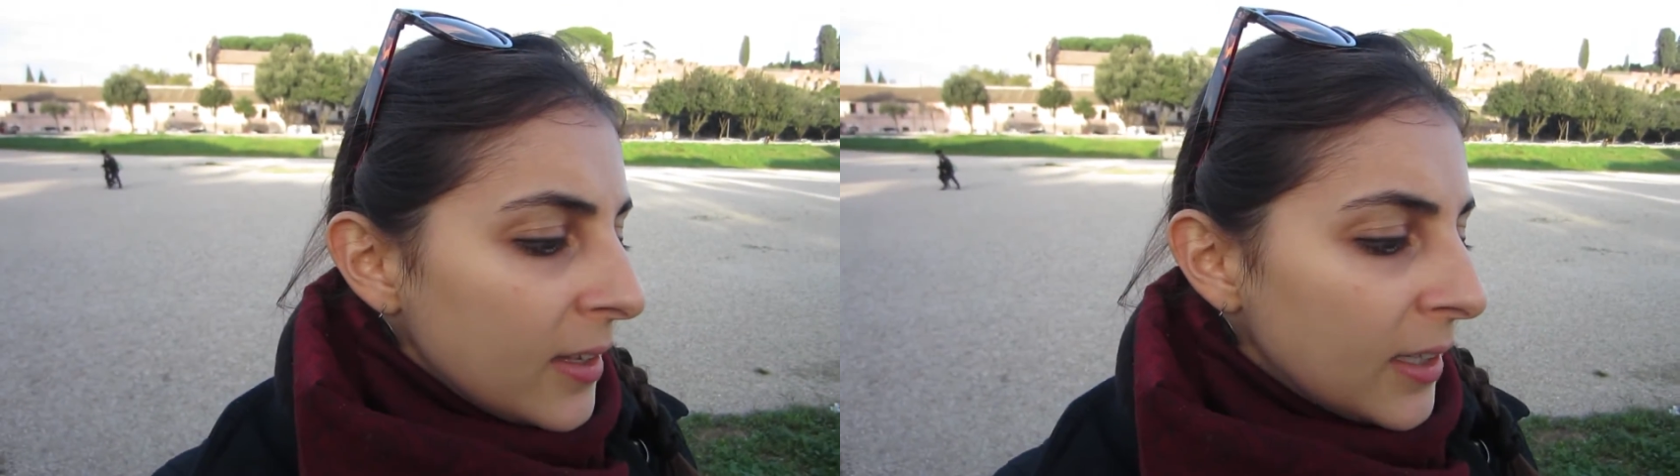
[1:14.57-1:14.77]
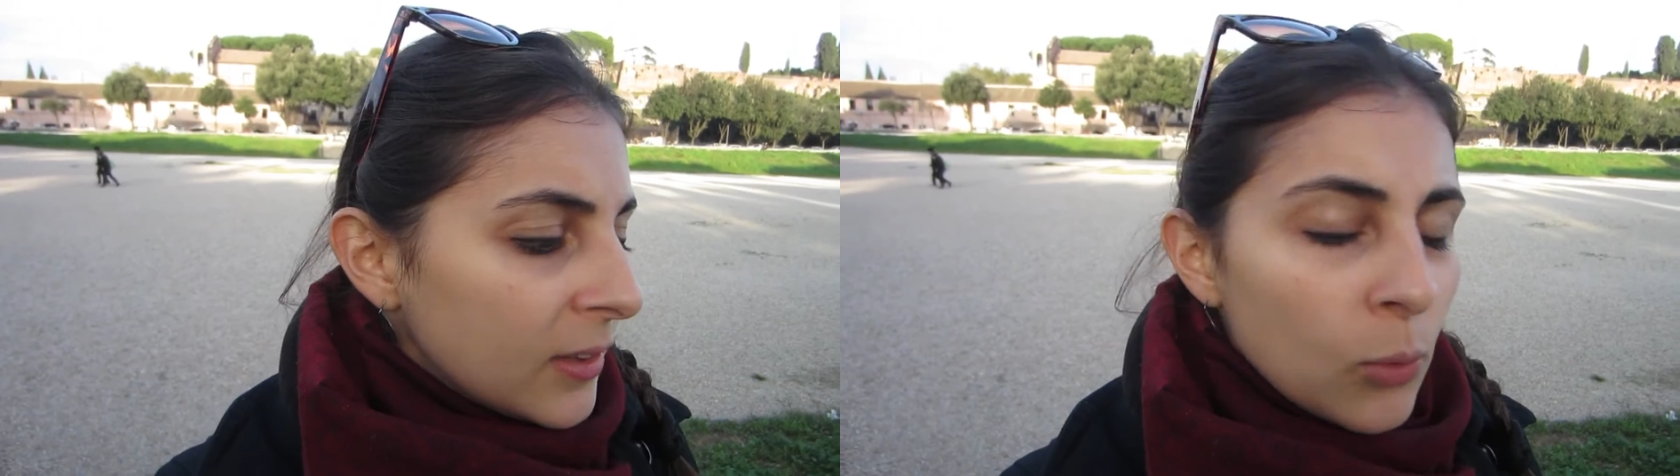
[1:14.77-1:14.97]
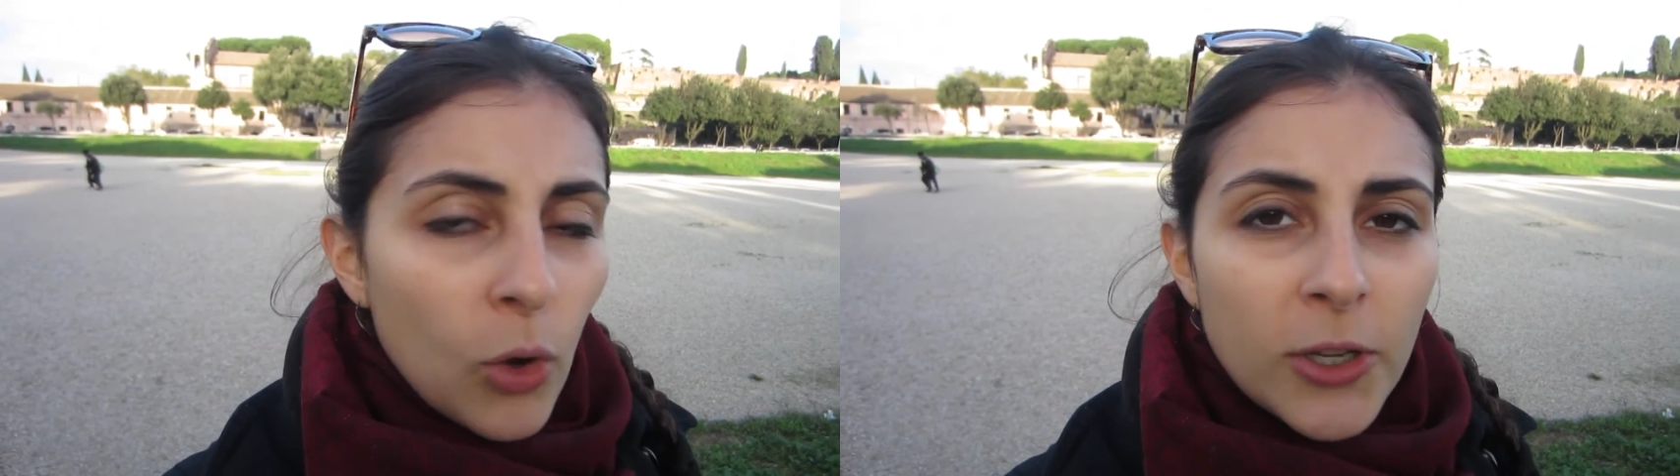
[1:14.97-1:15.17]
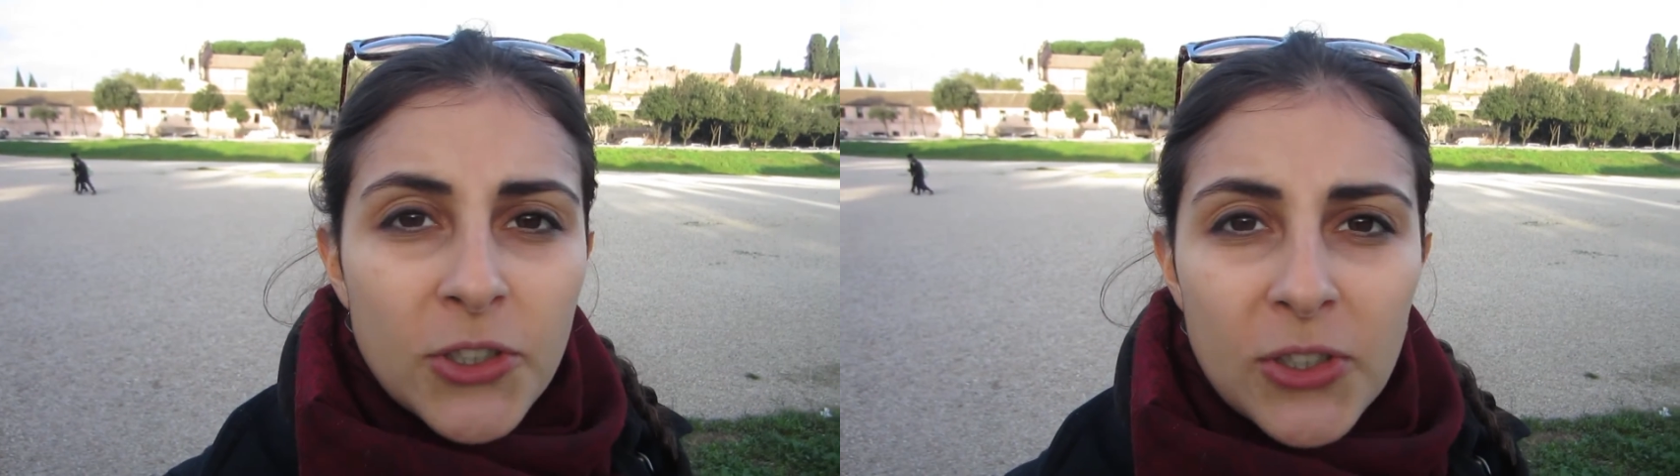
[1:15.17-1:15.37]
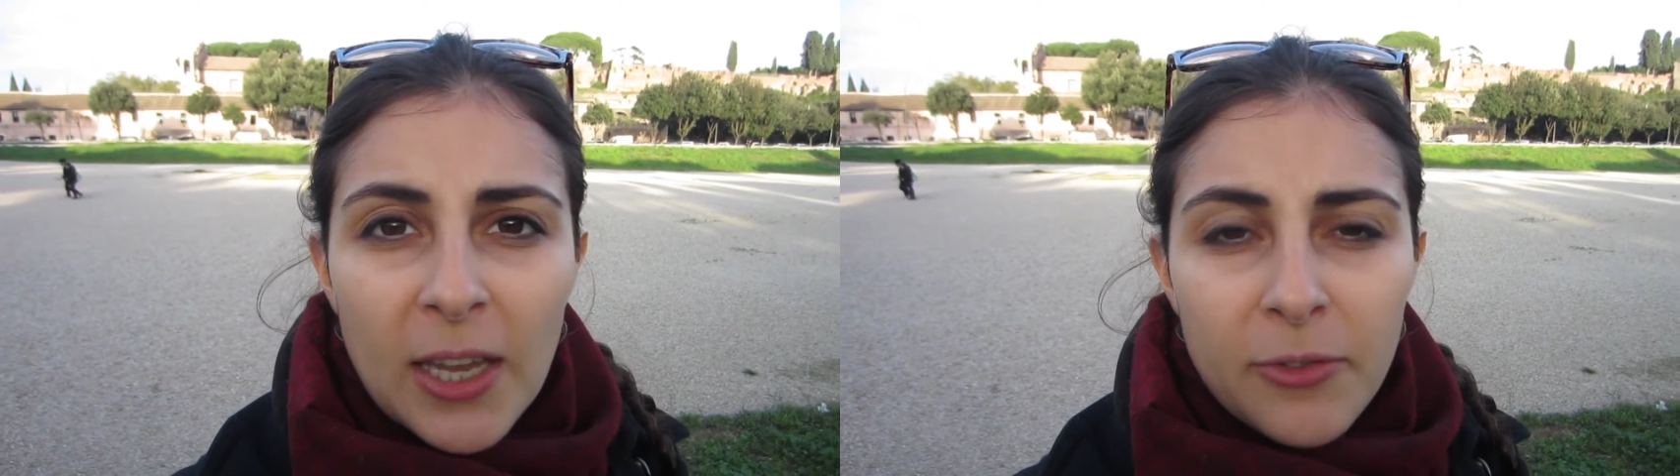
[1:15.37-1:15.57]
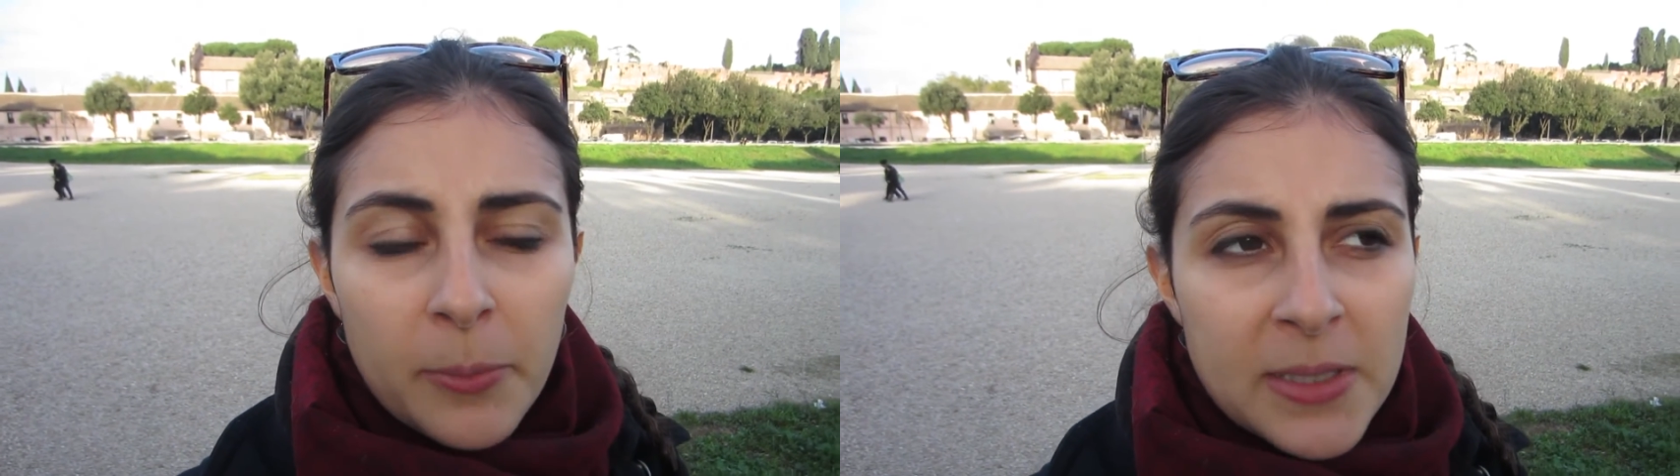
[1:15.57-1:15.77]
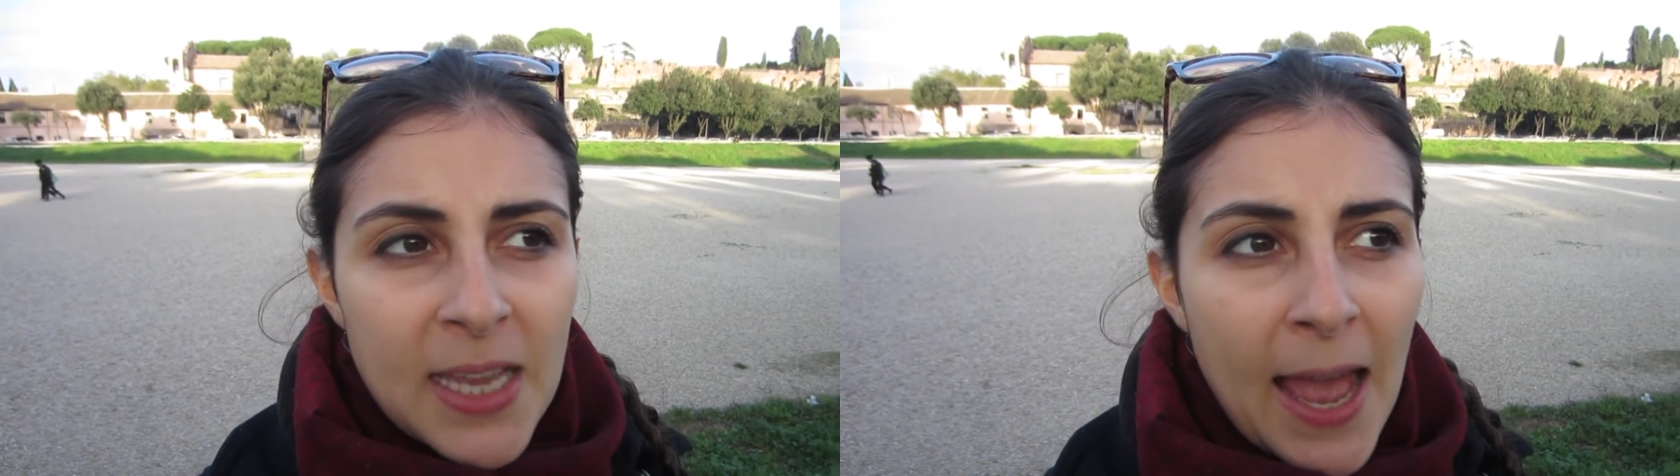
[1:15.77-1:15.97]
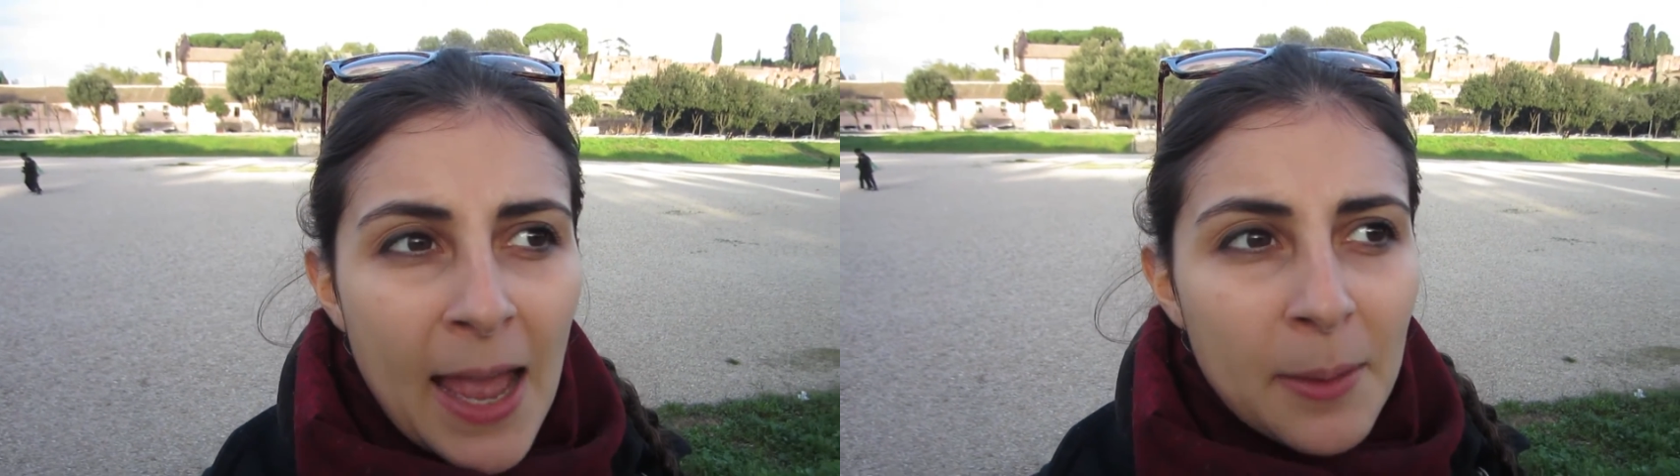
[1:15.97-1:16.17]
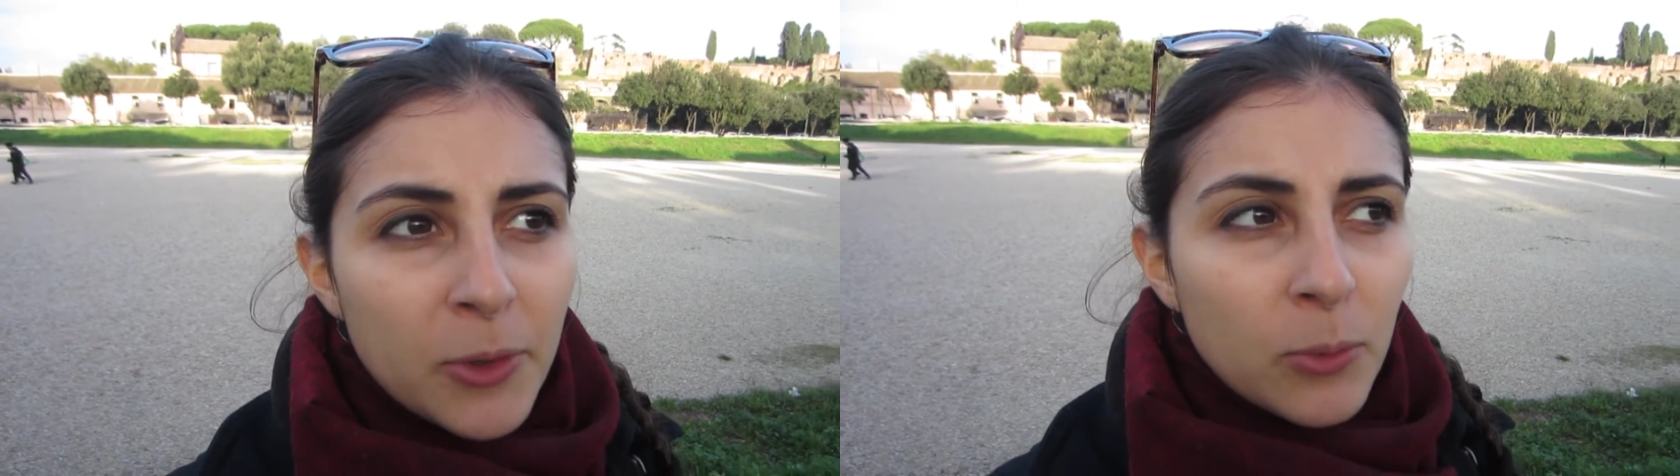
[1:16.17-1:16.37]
Like the water you get from the tap,